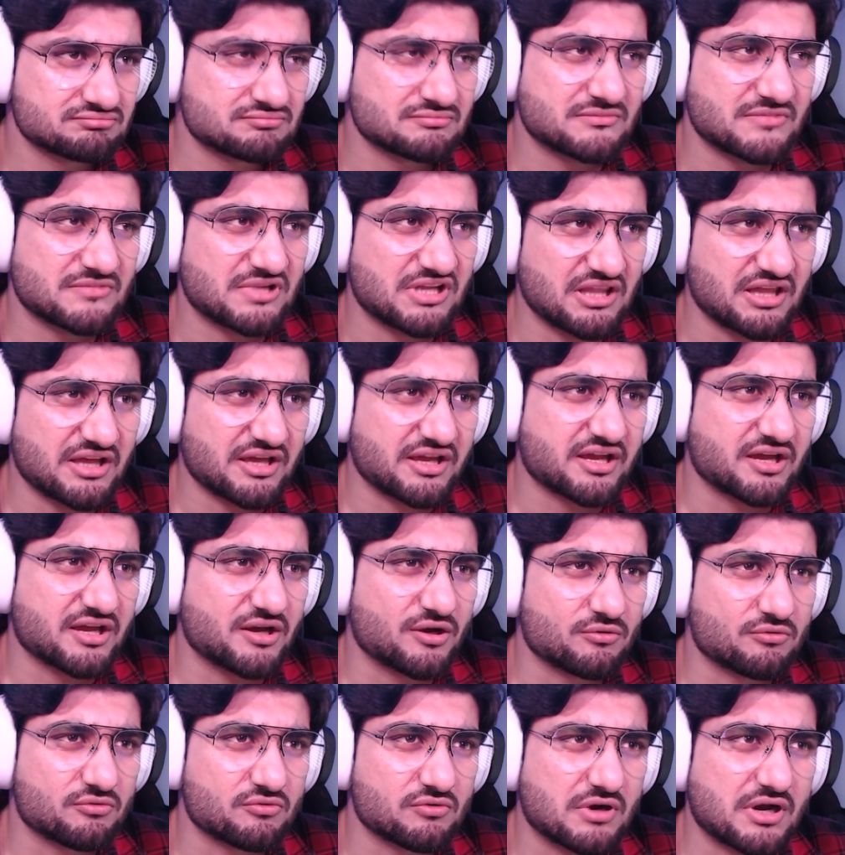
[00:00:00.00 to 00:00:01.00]
I like
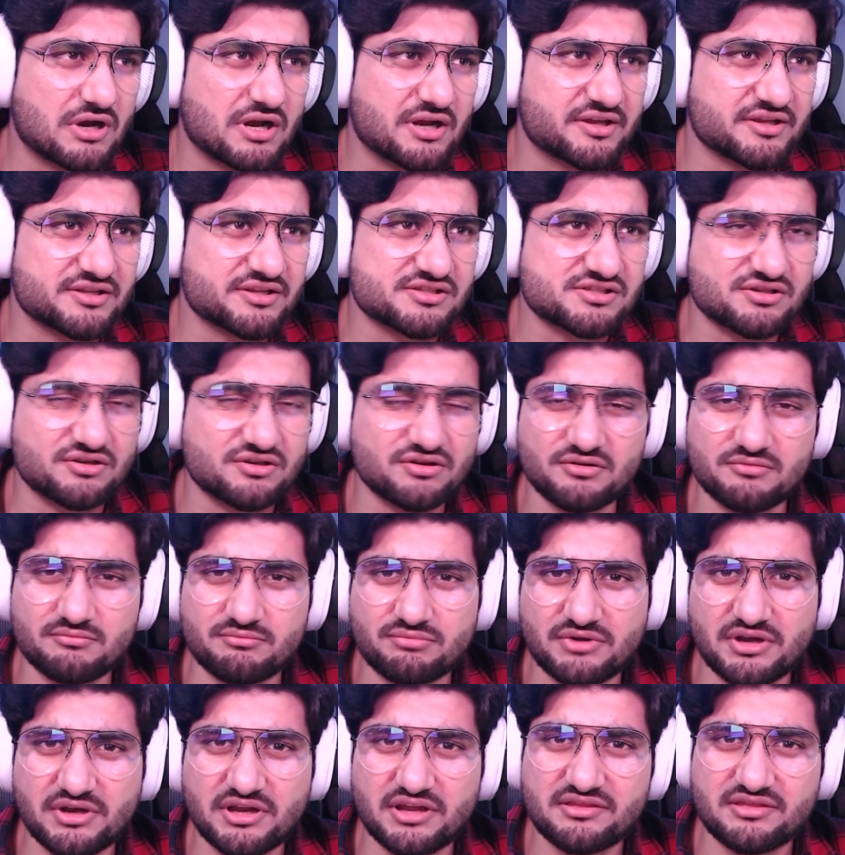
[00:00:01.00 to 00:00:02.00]
how Rockets couldn't
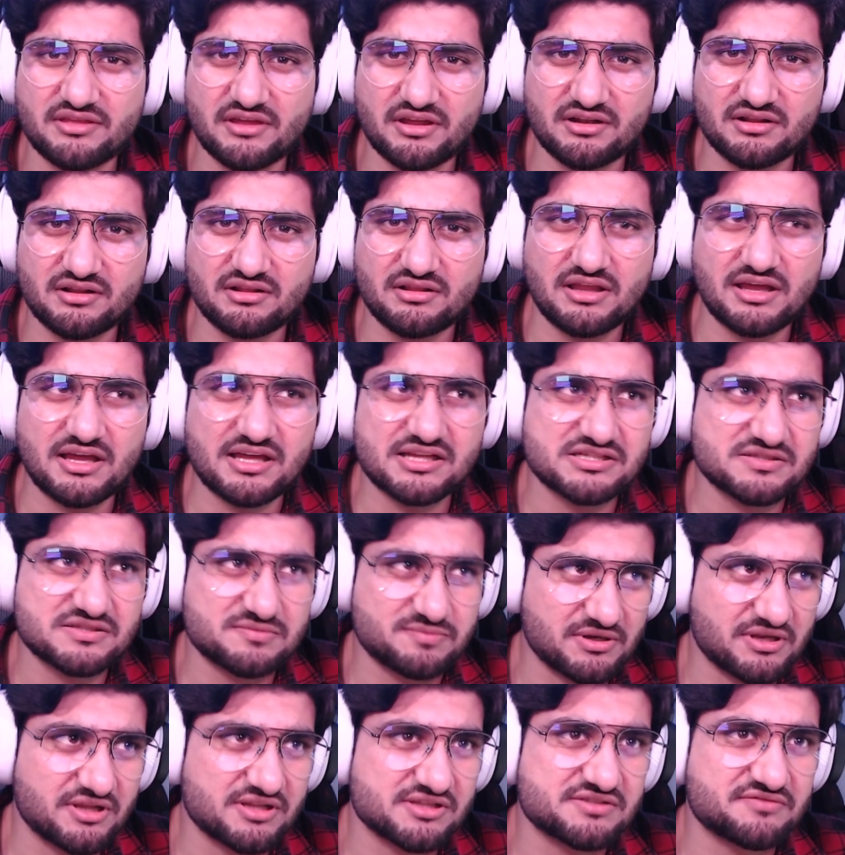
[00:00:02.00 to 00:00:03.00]
break that glass,
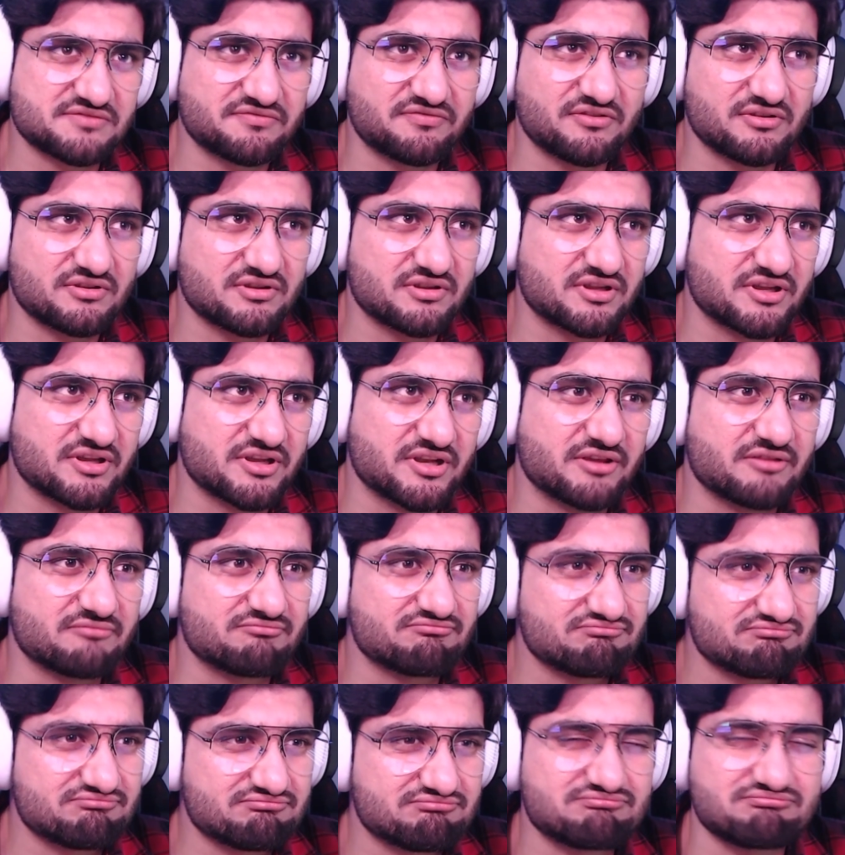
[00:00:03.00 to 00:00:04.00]
but his foot did
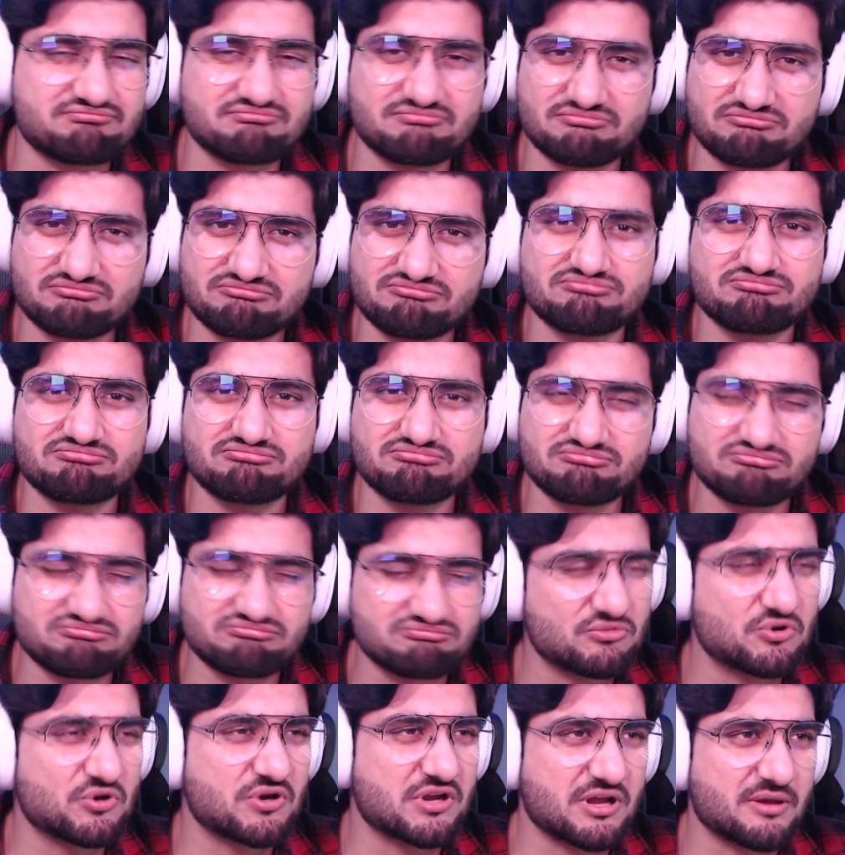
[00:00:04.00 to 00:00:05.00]
it.
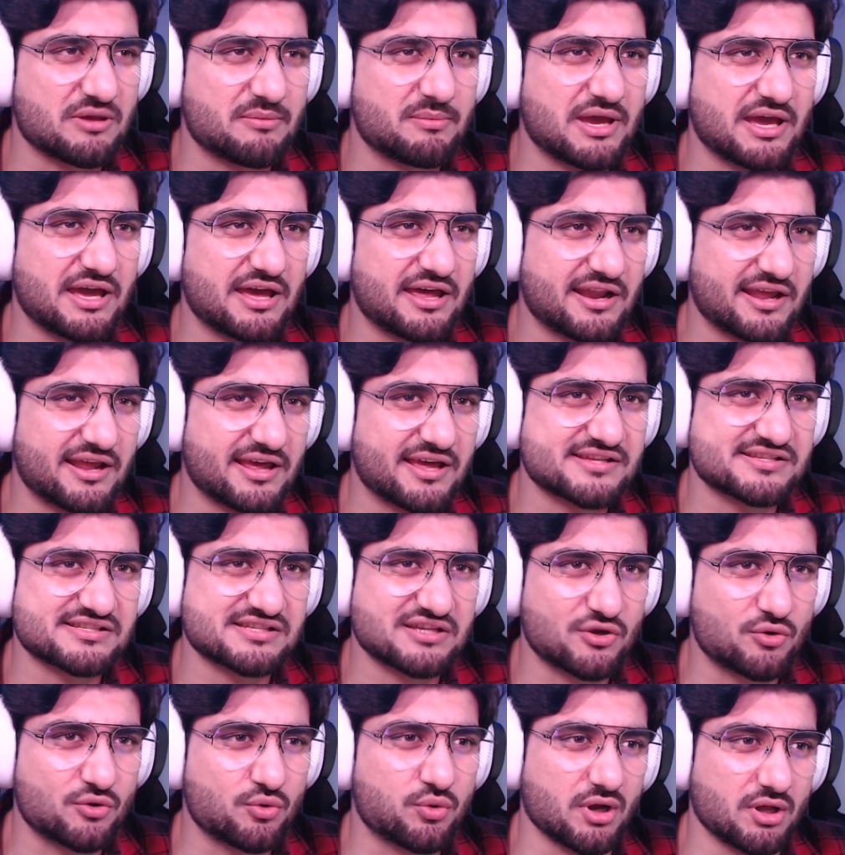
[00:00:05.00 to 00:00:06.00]
What a
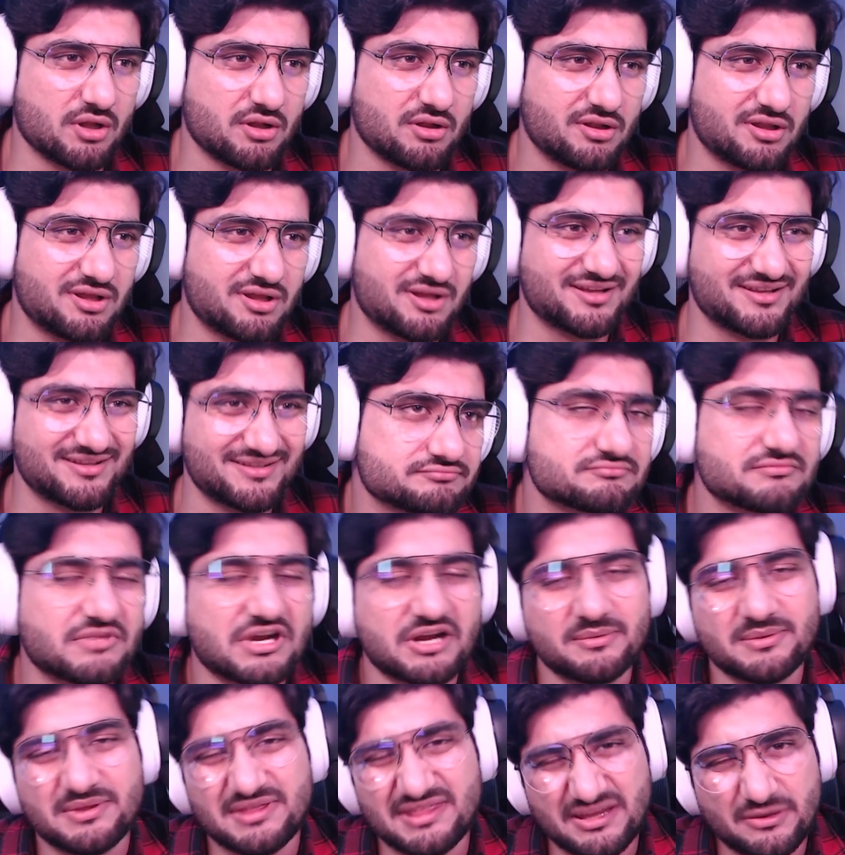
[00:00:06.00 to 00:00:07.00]
badass Quill. But
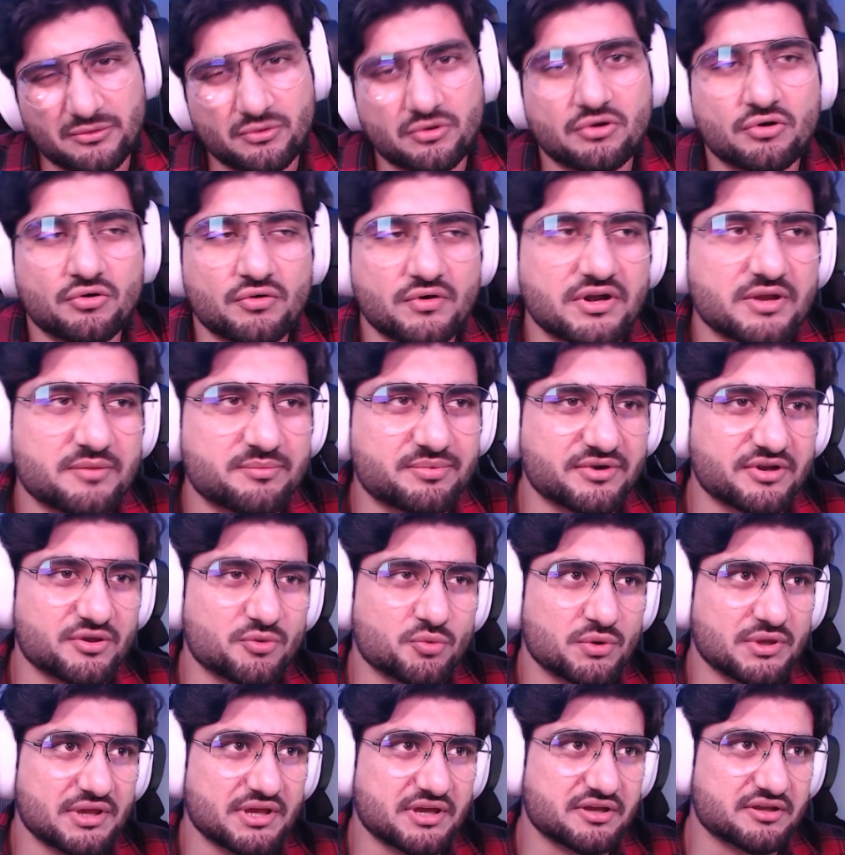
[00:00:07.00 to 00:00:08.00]
I mean, they were already pretty
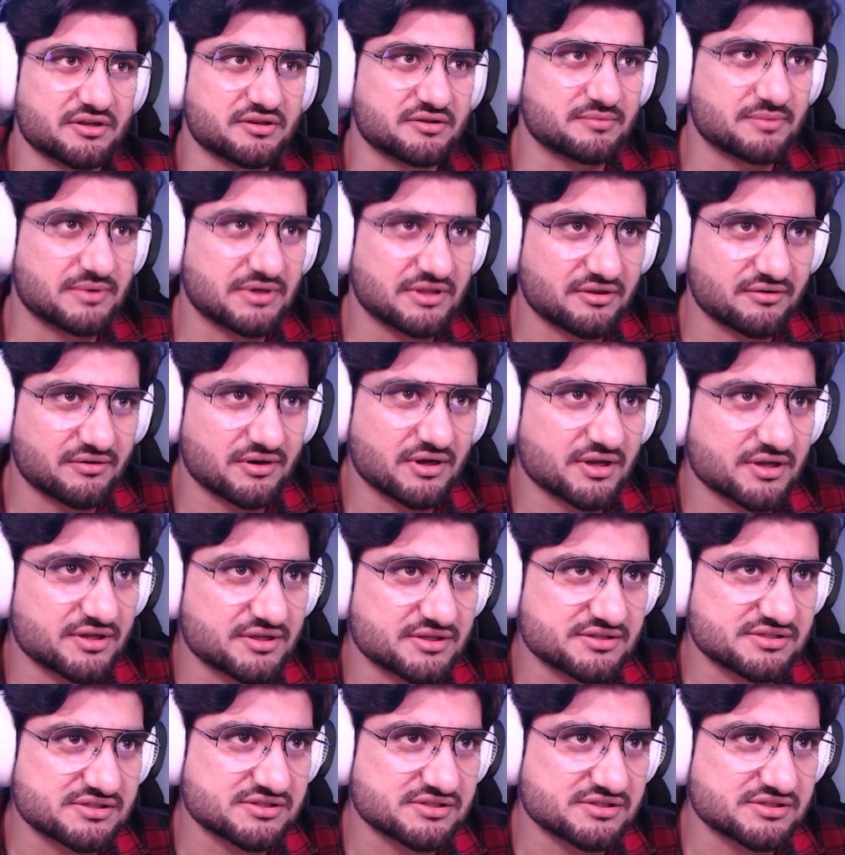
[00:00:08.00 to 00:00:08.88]
weakened by the Rockets,